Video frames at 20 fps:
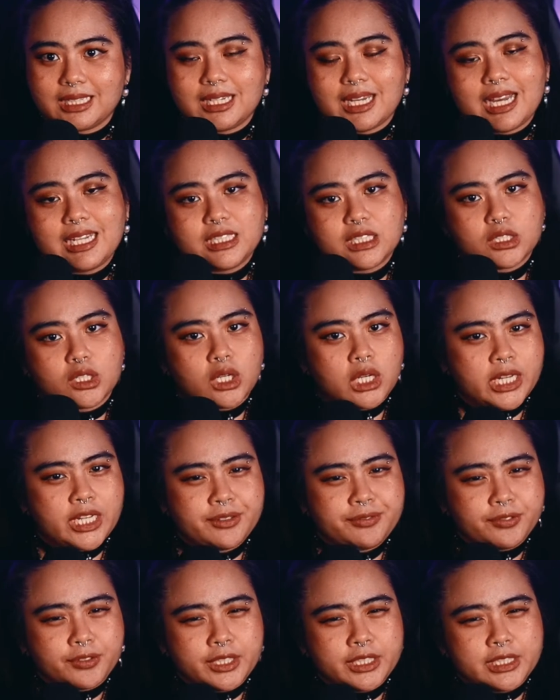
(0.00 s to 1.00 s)
as
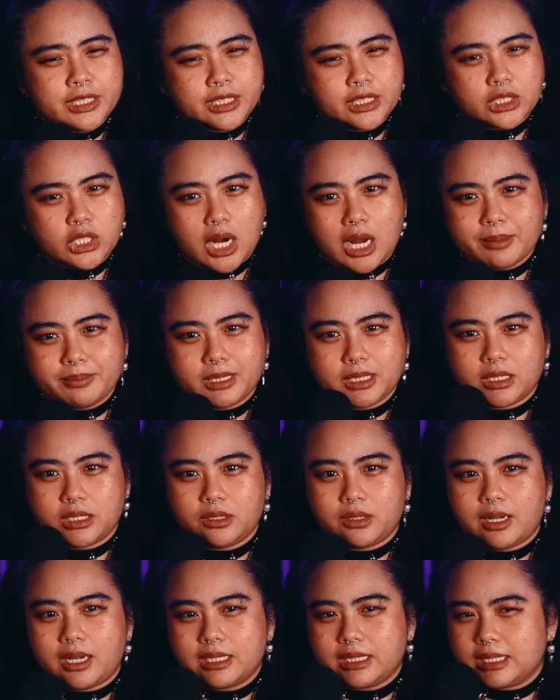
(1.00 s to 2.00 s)
Qifrey describes it
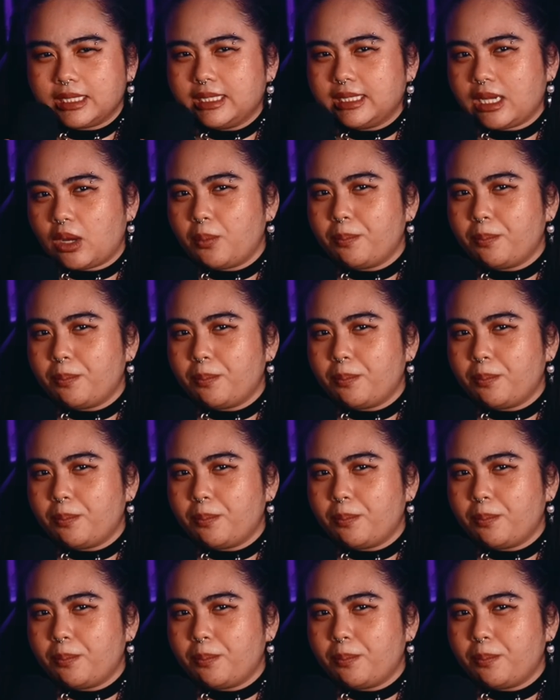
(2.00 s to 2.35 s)
to us, is that